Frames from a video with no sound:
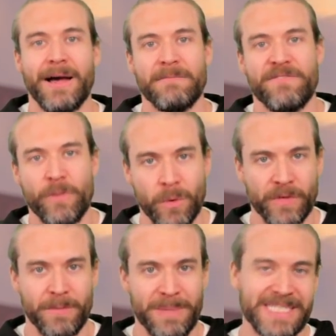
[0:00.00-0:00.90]

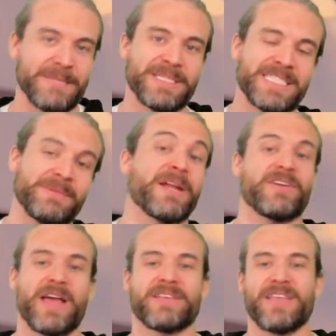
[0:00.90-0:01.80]
for the big Demon
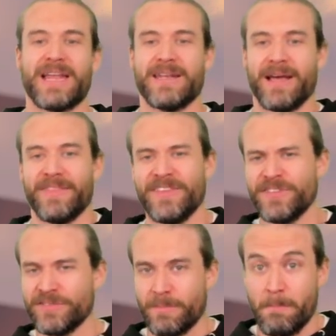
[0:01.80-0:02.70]
Hunter decks, and
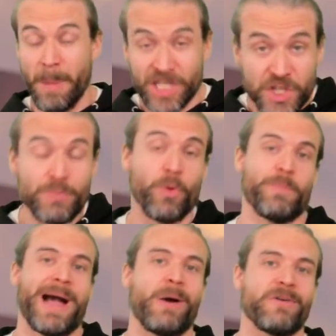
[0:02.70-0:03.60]
this is much more
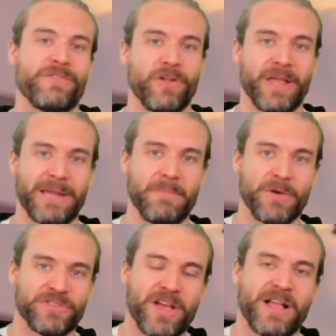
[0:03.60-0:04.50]
powerful in
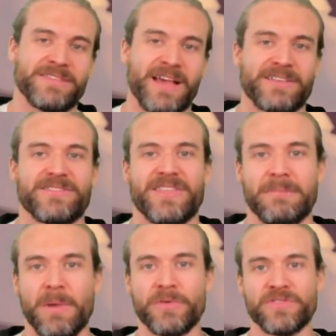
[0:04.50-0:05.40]
most contexts
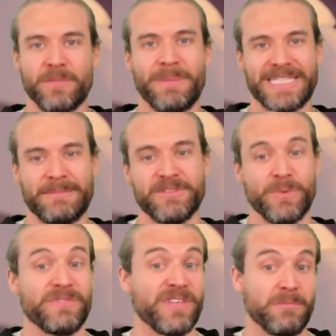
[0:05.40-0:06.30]
than most of the big demons
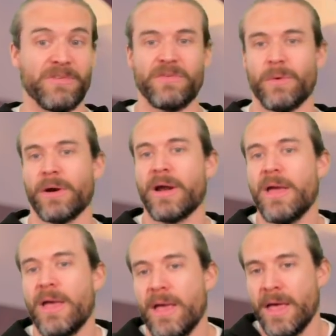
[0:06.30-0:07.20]
we've seen before.
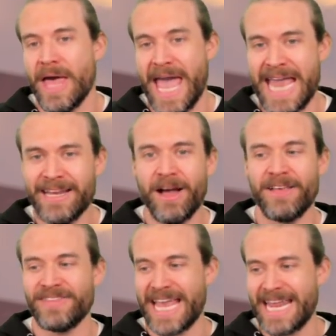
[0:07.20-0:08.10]
8
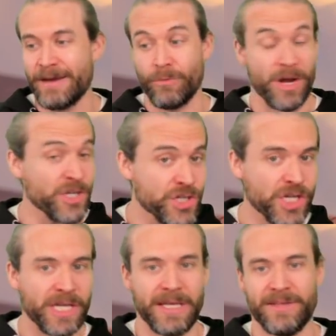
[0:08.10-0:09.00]
cost 8/8
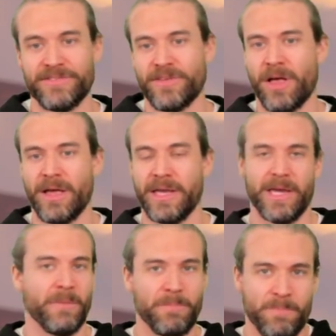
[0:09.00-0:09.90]
rush is
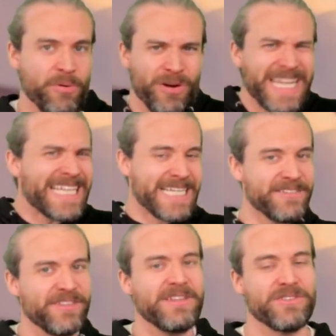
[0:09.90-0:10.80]
pretty
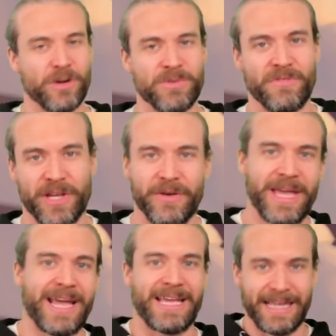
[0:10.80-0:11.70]
decent in terms of
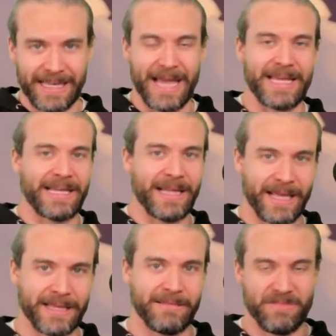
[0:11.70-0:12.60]
okay, I can
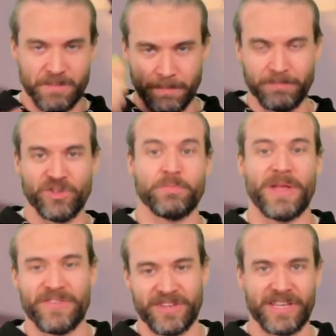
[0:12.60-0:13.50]
just
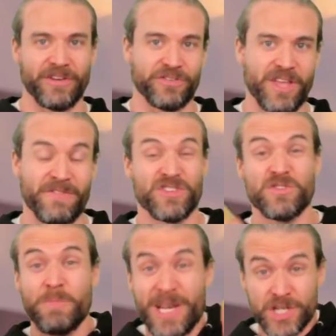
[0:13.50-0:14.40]
play this and kill your stuff,
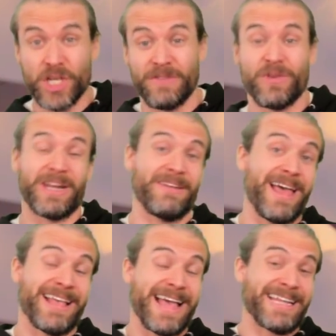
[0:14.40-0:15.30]
especially if you get it
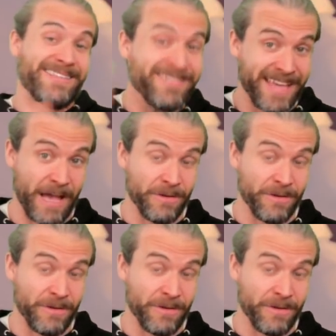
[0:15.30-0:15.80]
at a discount,